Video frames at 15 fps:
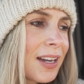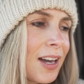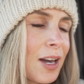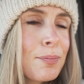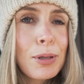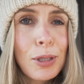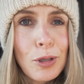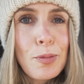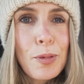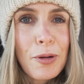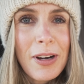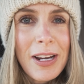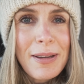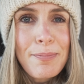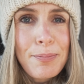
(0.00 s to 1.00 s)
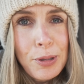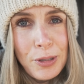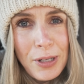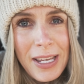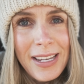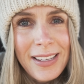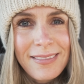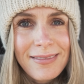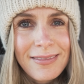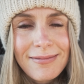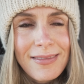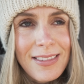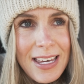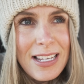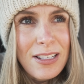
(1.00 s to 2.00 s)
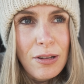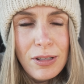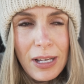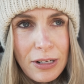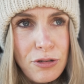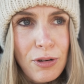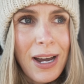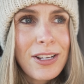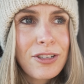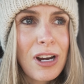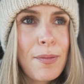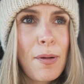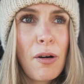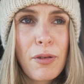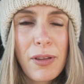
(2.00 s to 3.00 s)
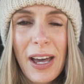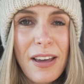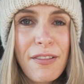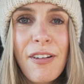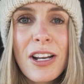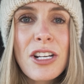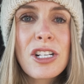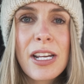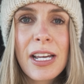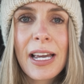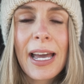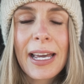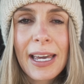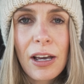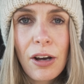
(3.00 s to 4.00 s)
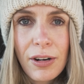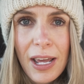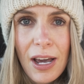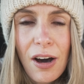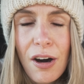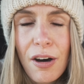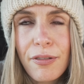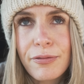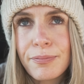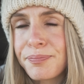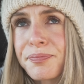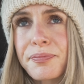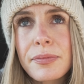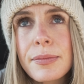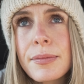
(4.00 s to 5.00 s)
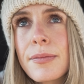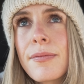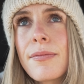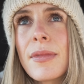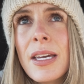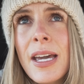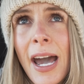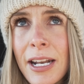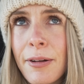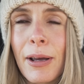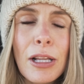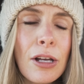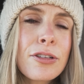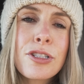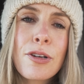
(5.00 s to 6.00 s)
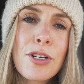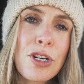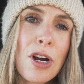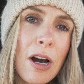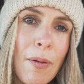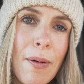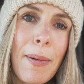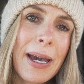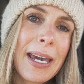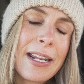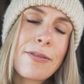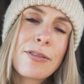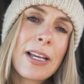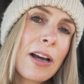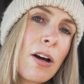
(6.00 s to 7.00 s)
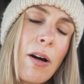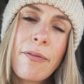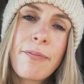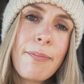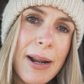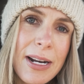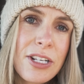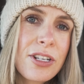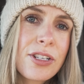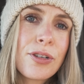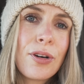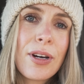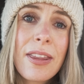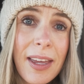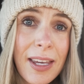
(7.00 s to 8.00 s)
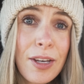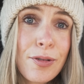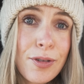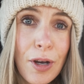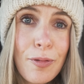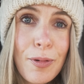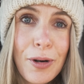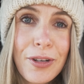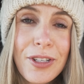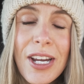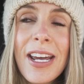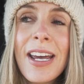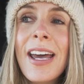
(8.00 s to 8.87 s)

a blueberry punnet thing. So I was like trying to scrape it off with that. Eventually I got it off. Anyway, long story short, I went back in and I was like, oh, I've managed to sort it, thank you so much.